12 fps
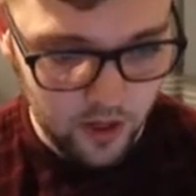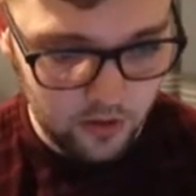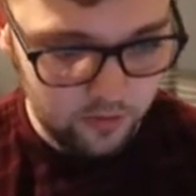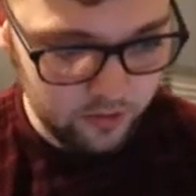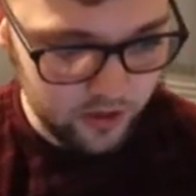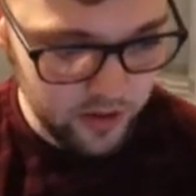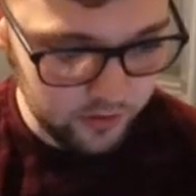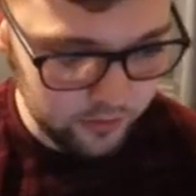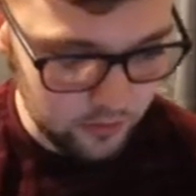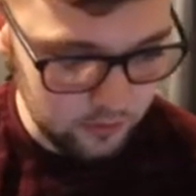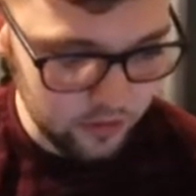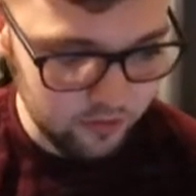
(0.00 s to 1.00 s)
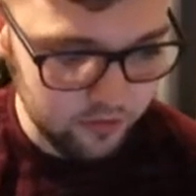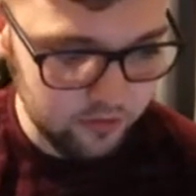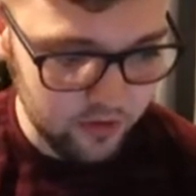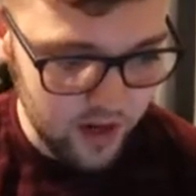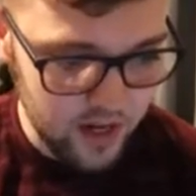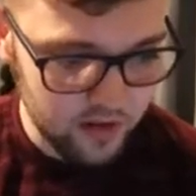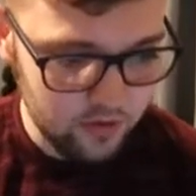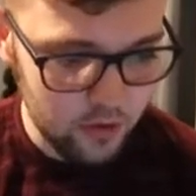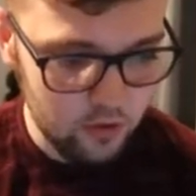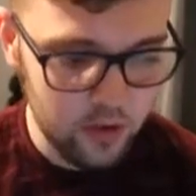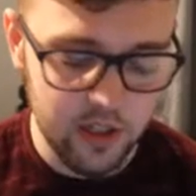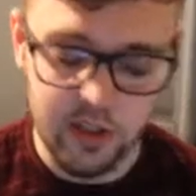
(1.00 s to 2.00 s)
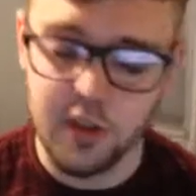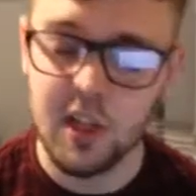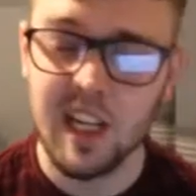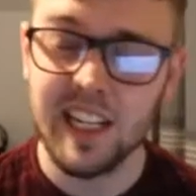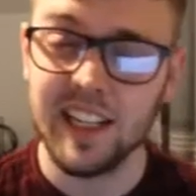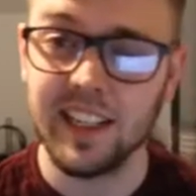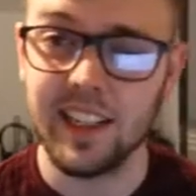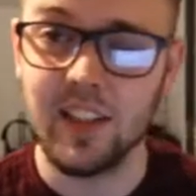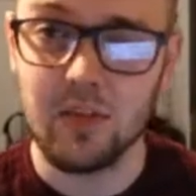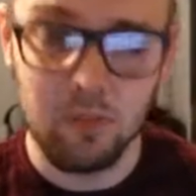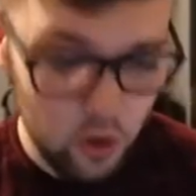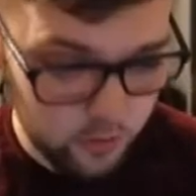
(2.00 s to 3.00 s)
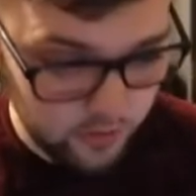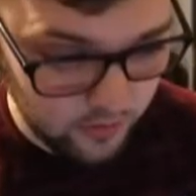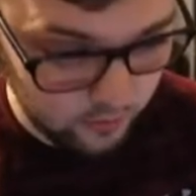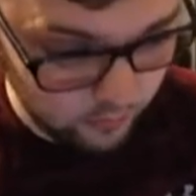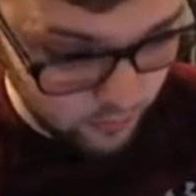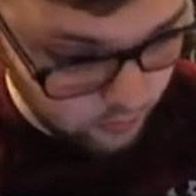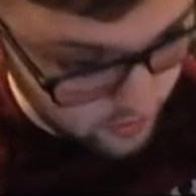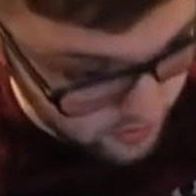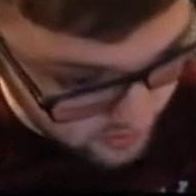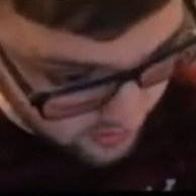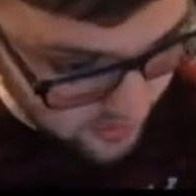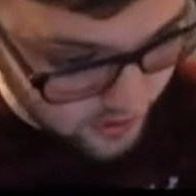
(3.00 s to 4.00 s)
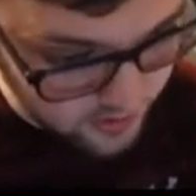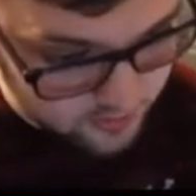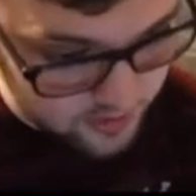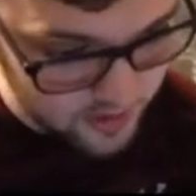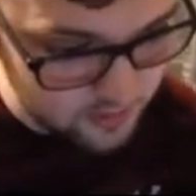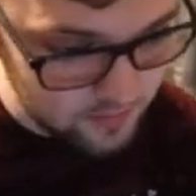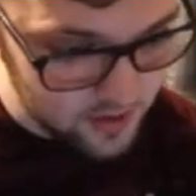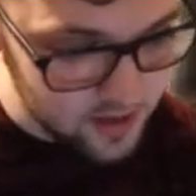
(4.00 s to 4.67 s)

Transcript: Inverness coming out 5-0 winners against Morton. It was only 1-0 at half time